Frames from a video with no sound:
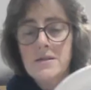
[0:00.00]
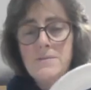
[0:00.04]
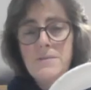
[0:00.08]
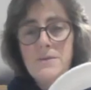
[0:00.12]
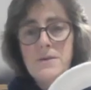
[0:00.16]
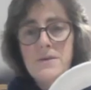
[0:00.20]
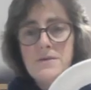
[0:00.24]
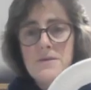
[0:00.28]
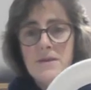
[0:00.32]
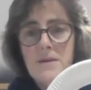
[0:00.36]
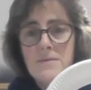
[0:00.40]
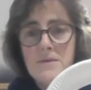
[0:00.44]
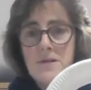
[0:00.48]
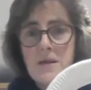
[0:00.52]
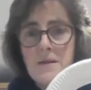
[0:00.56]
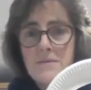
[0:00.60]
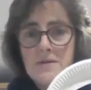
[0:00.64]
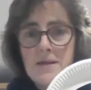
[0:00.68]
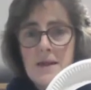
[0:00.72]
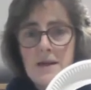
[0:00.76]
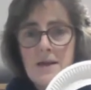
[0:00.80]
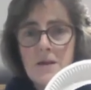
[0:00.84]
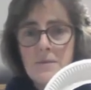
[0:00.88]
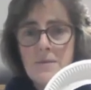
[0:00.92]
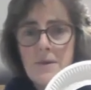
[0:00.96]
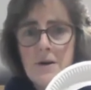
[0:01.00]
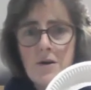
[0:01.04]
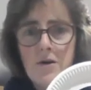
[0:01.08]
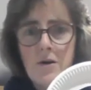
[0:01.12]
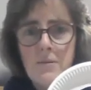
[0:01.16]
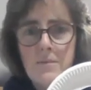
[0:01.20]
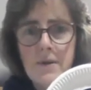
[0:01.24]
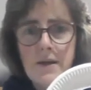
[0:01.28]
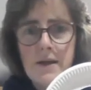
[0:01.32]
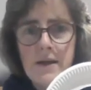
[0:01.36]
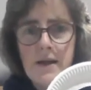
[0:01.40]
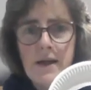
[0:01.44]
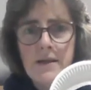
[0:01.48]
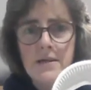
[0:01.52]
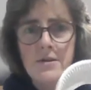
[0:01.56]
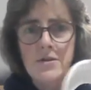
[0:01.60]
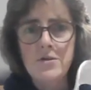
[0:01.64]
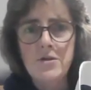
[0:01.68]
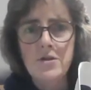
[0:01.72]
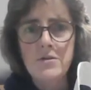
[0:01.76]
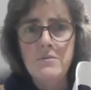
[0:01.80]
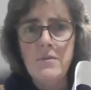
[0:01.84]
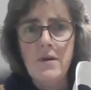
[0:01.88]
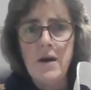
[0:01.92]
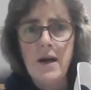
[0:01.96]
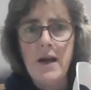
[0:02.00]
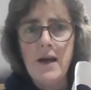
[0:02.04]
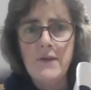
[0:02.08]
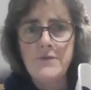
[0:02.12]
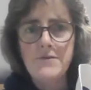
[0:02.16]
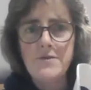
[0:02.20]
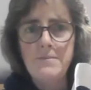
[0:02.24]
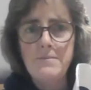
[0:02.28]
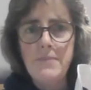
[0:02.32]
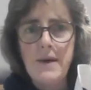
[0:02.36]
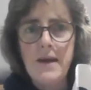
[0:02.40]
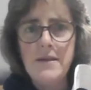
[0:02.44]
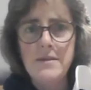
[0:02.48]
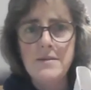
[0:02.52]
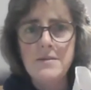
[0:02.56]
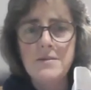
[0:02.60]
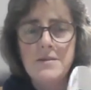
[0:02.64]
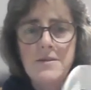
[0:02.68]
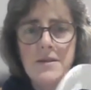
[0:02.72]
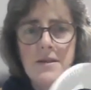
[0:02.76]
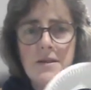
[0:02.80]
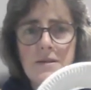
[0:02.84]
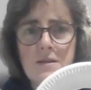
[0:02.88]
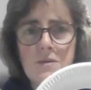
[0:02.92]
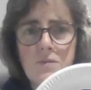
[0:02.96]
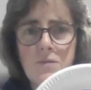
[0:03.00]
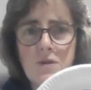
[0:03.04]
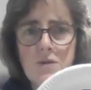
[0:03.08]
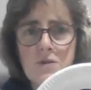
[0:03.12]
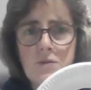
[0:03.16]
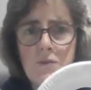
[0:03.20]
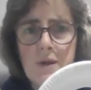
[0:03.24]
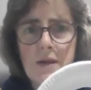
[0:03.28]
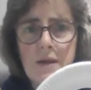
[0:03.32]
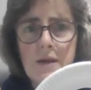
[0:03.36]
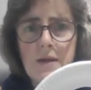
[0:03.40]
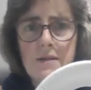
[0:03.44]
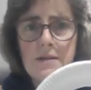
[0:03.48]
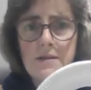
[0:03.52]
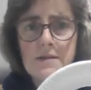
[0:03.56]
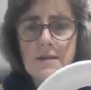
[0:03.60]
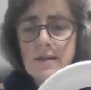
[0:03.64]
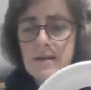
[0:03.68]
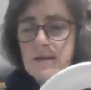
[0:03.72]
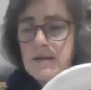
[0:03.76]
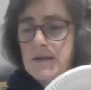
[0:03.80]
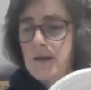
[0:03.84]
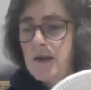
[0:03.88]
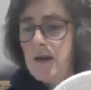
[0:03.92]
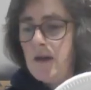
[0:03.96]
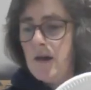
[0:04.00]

but sometimes that can be complicated and you might have to bend this, which weakens it.